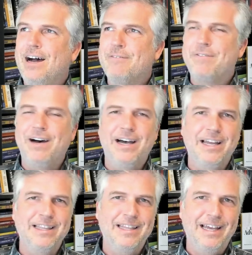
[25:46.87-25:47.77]
I
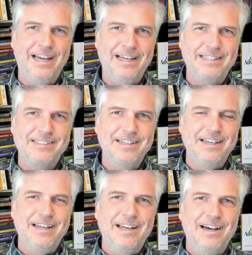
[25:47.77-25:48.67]
find that
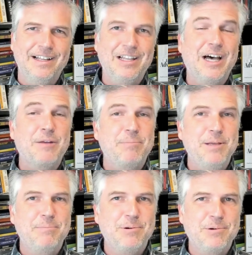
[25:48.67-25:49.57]
a lot of
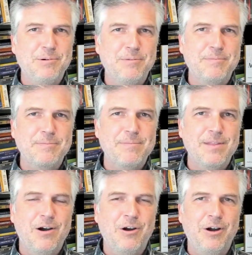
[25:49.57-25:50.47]
people
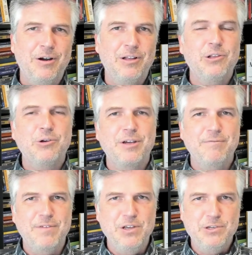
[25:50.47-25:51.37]
are a little
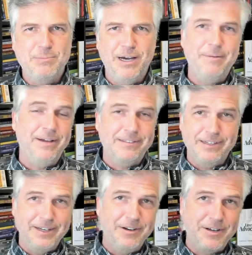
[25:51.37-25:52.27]
confused by it. I'm not
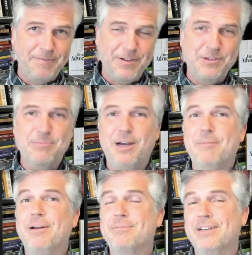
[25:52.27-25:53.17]
saying you're confused
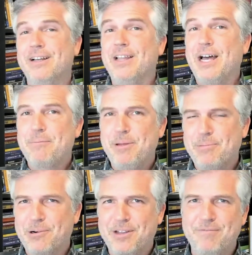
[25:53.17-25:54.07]
by it, but I'm saying a lot of
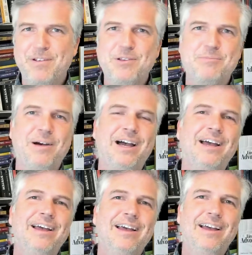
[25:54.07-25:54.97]
people are confused
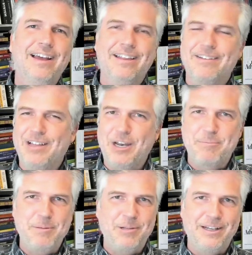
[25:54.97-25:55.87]
by it. And there are a lot
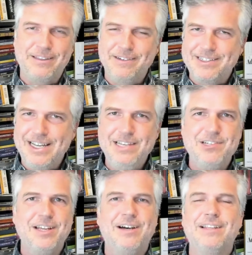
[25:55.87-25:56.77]
of people out there
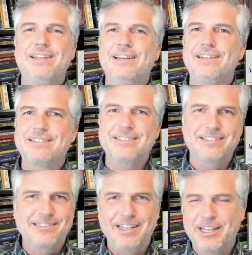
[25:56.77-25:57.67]
teaching on this
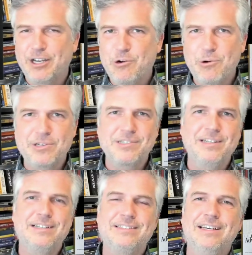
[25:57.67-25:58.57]
and selling
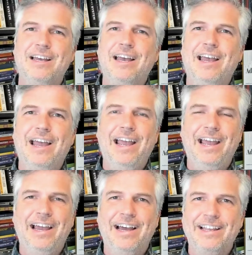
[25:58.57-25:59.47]
courses,
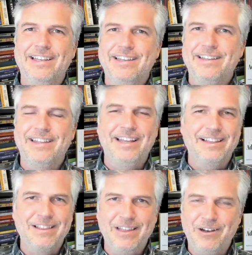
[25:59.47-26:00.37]
and
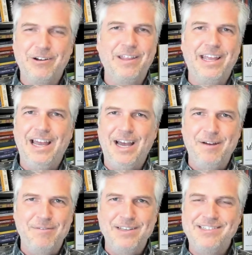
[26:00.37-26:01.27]
they literally
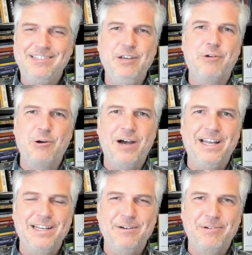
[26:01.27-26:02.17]
have zero
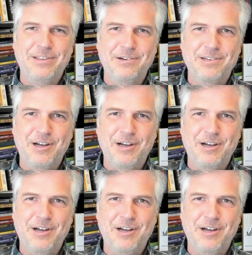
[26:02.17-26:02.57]
idea what they're